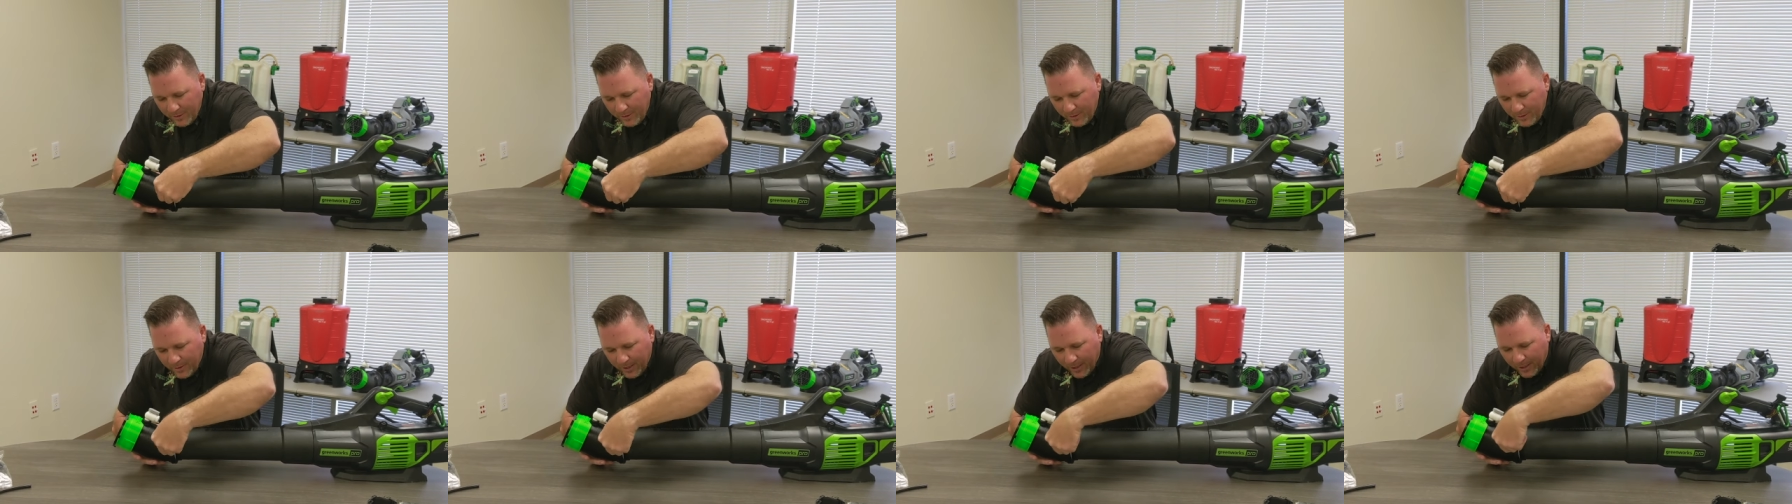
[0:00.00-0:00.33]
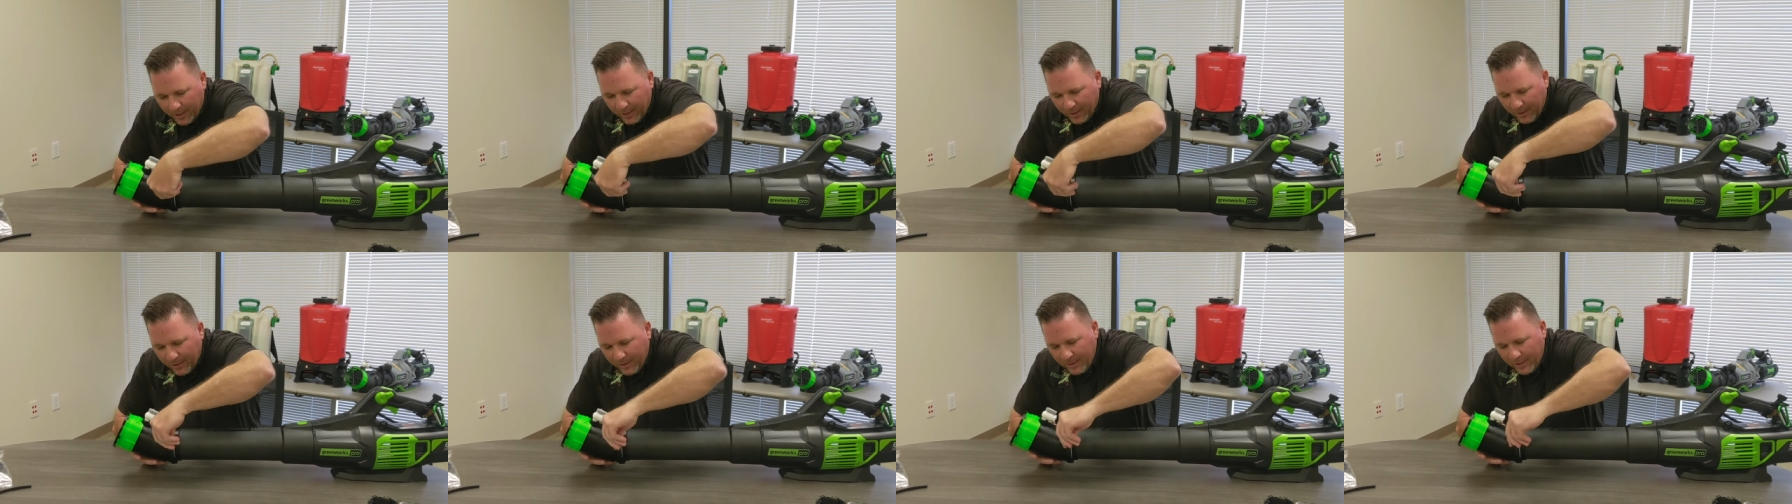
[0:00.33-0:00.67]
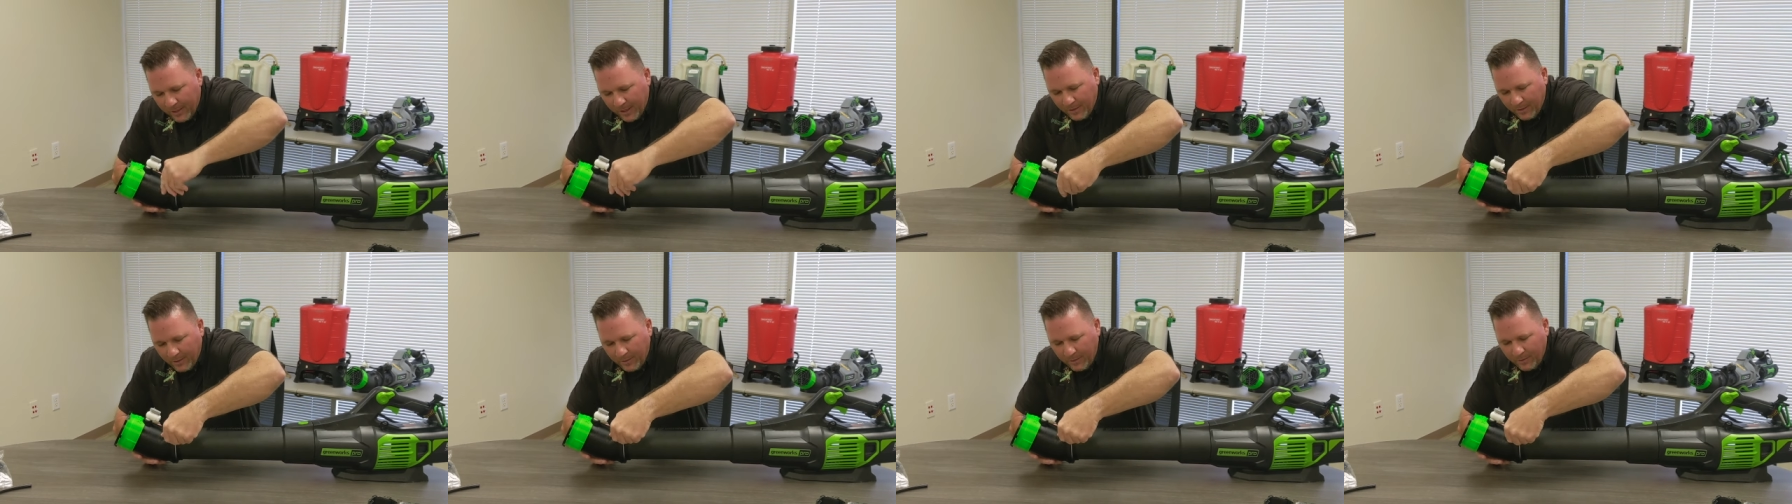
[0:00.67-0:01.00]
tighten
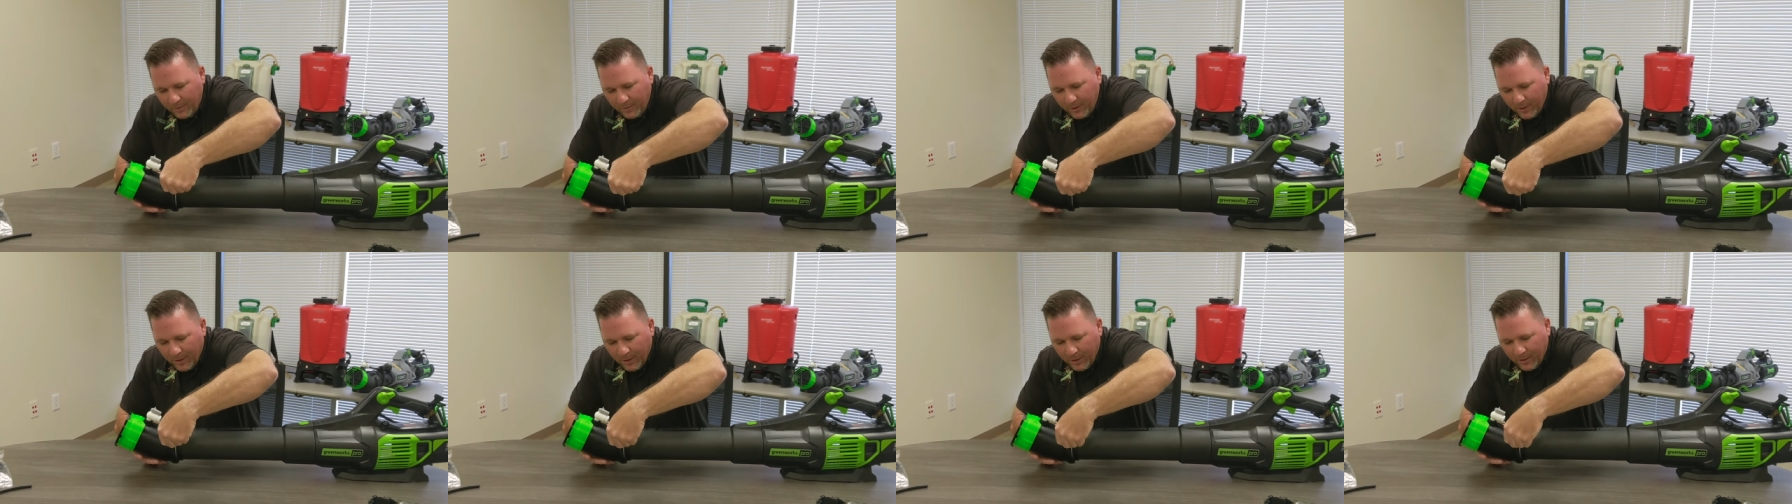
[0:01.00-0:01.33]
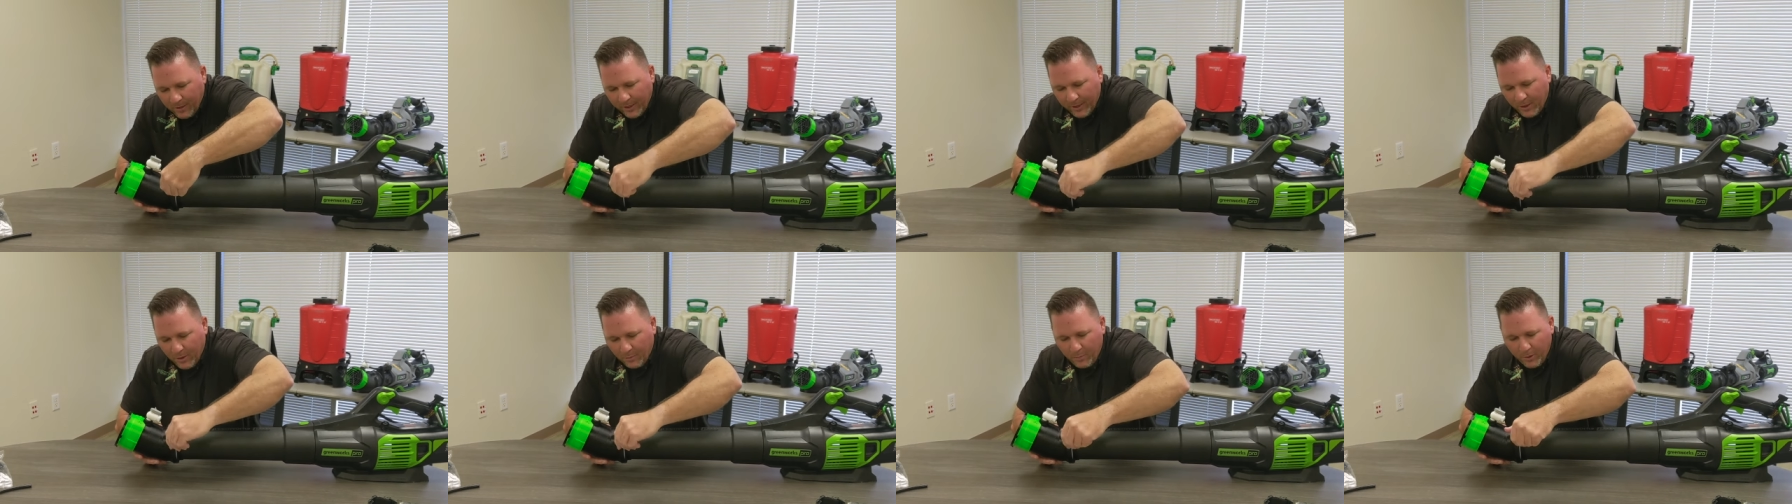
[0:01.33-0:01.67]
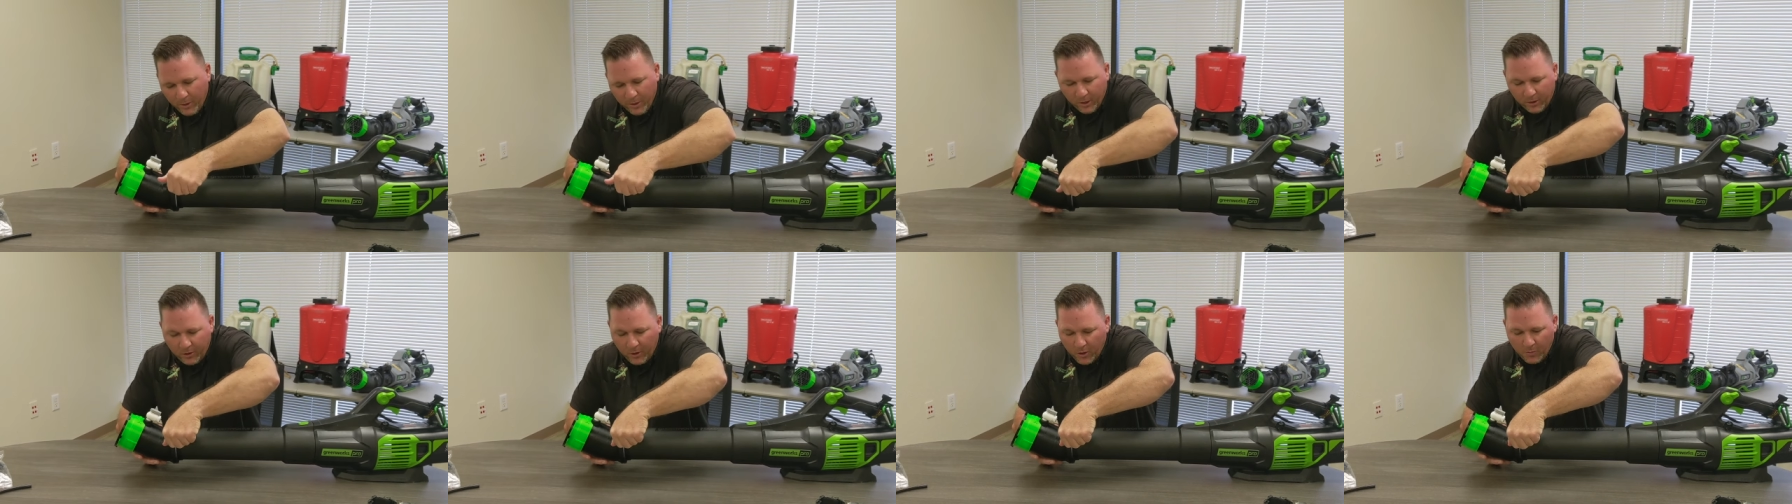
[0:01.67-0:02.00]
down like you're
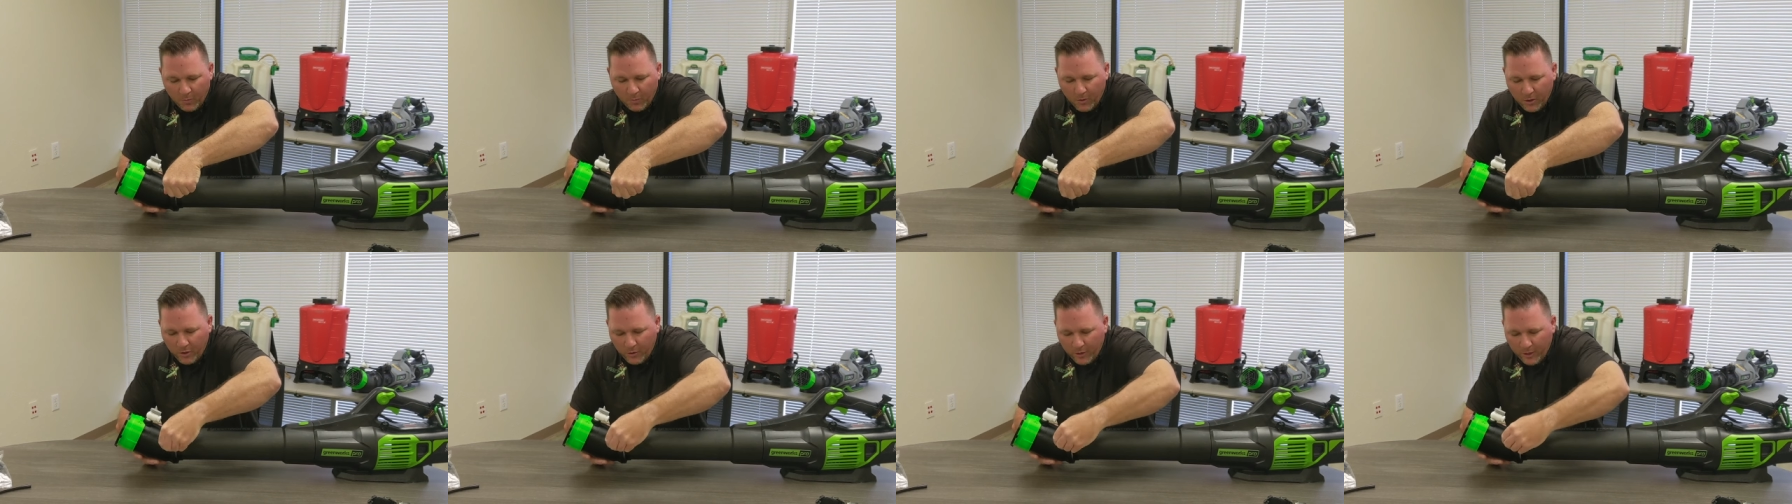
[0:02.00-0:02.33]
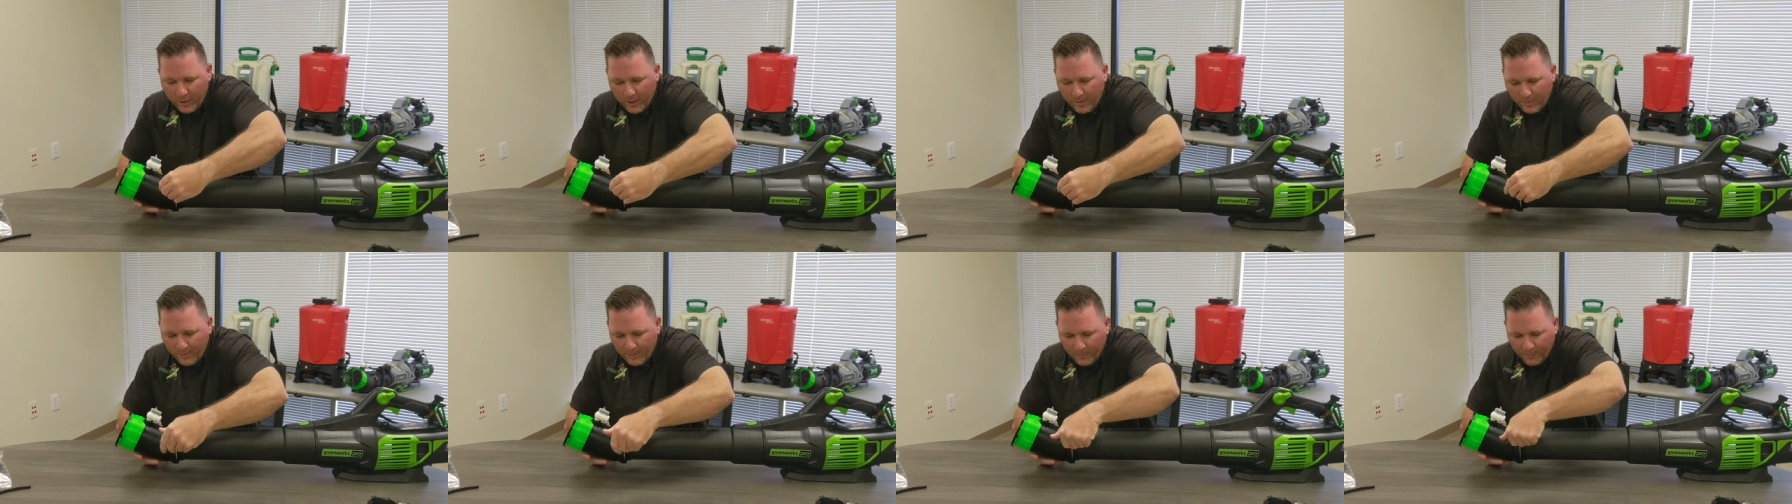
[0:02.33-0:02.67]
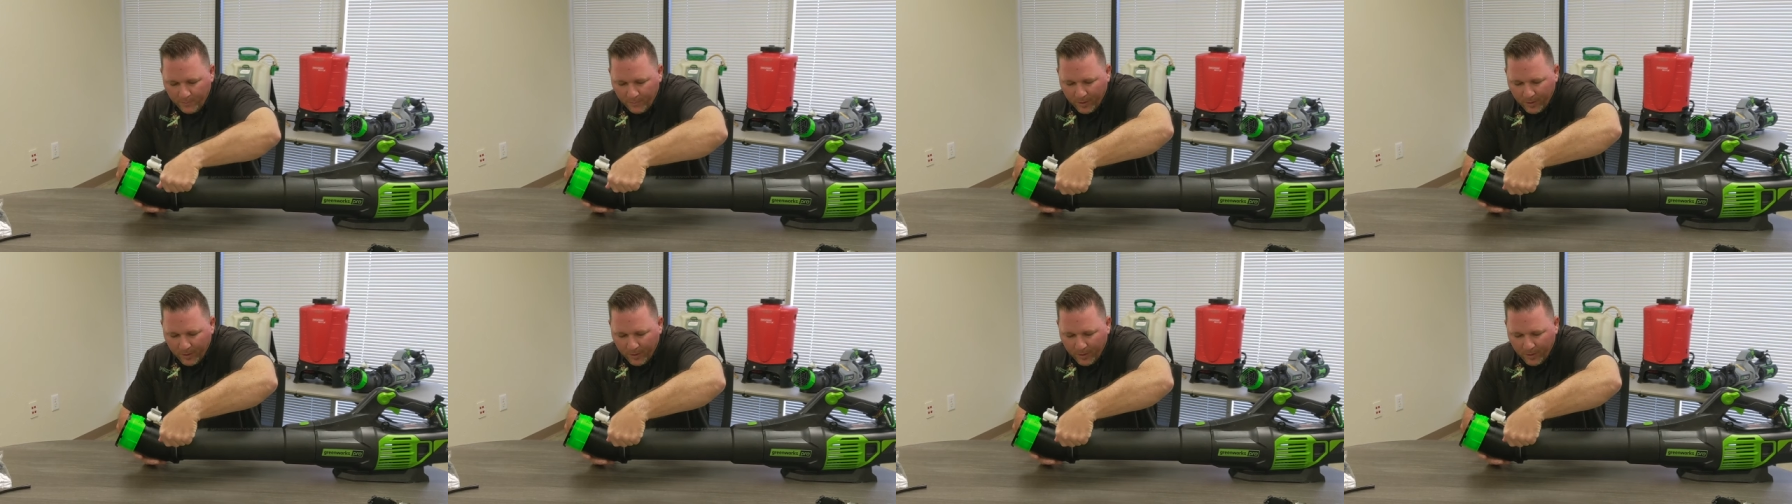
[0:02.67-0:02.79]
putting a Christmas tree up.